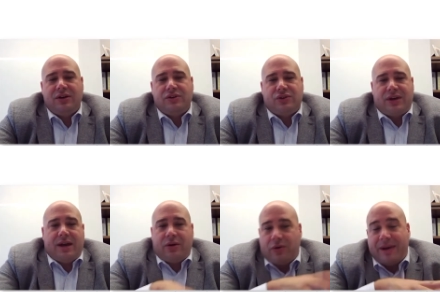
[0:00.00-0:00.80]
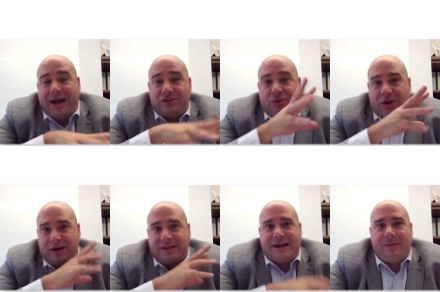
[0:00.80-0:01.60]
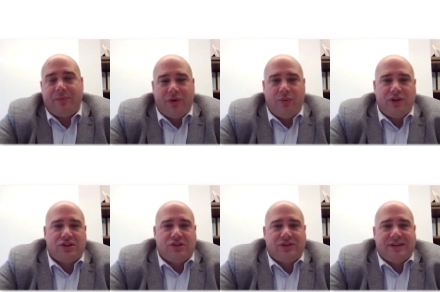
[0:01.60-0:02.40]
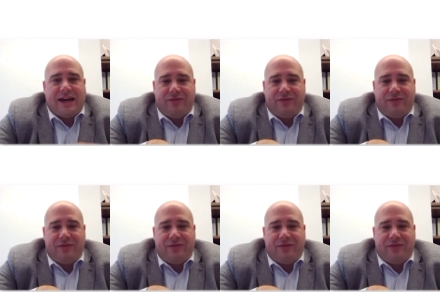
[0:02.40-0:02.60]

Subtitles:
So again, going back to our example that we just looked at,